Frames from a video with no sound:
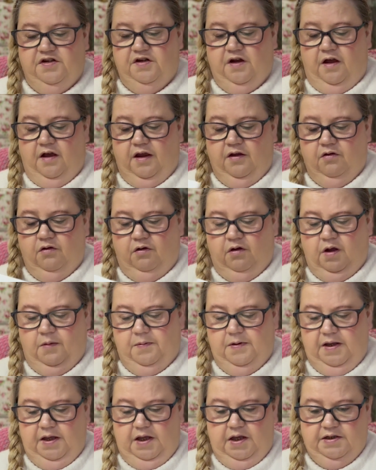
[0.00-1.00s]
I got a
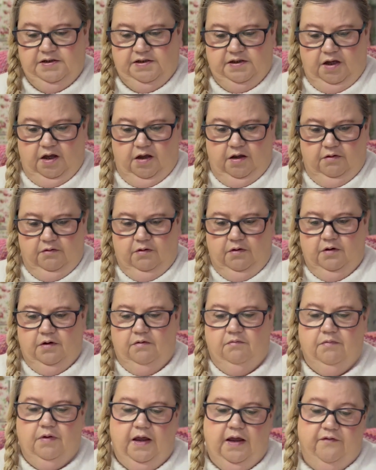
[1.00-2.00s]
couple of years ago
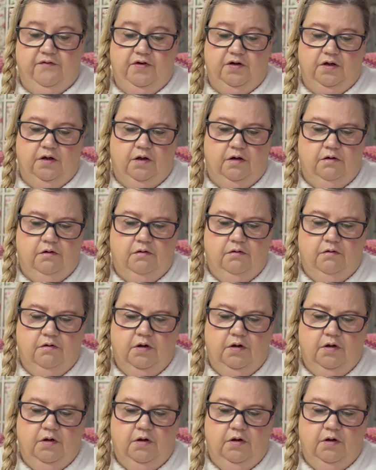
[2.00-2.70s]
and haven't done.